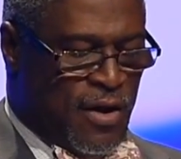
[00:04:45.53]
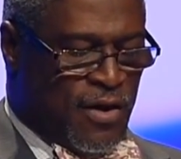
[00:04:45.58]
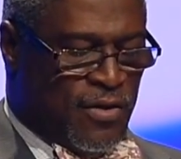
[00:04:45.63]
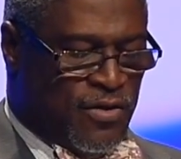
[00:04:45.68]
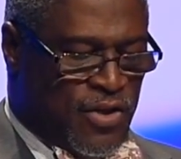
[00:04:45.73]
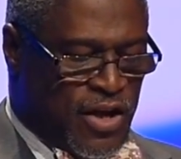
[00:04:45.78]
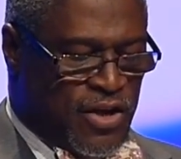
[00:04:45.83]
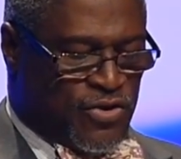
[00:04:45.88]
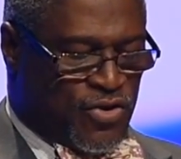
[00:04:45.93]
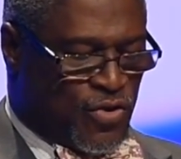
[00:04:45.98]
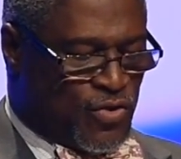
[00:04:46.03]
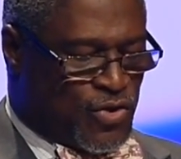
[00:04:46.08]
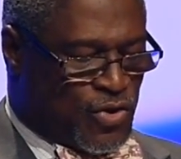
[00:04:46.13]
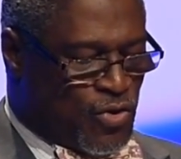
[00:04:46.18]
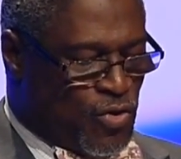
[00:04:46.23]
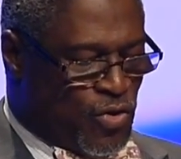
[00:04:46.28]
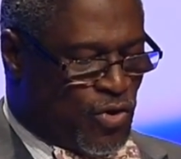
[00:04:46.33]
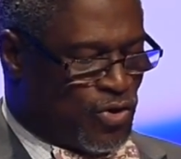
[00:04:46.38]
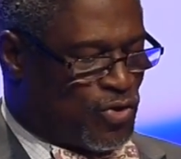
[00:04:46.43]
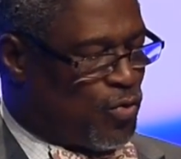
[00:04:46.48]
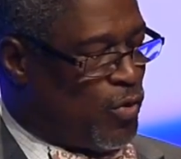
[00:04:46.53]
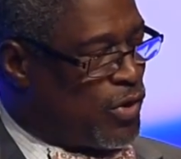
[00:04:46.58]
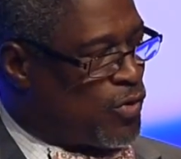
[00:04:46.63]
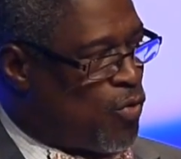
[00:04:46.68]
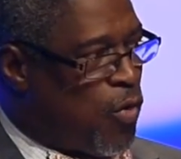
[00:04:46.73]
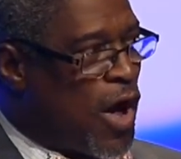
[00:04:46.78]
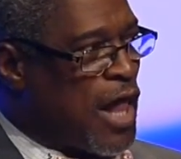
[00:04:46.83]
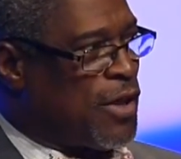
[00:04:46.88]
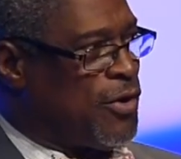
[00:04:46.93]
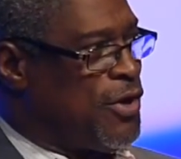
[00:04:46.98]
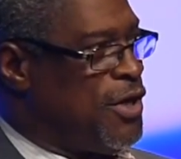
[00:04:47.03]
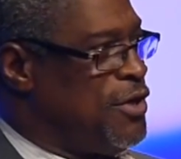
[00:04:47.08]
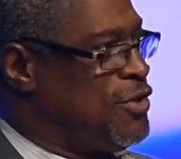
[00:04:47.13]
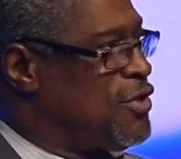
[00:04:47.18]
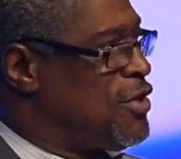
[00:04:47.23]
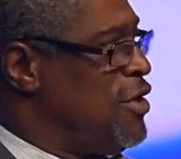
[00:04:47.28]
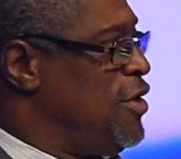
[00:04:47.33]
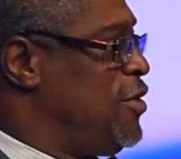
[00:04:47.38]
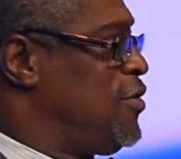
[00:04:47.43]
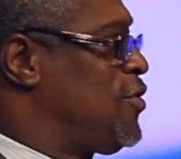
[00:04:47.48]
These are schools with quality
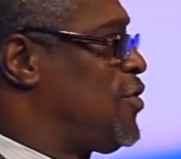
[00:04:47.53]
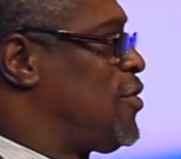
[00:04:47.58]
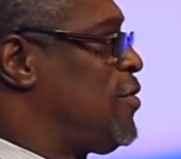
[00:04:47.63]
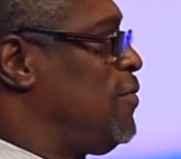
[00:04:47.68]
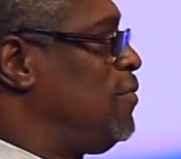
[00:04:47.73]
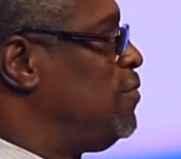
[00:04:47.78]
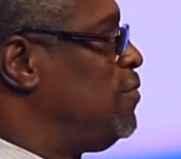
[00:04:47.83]
seats.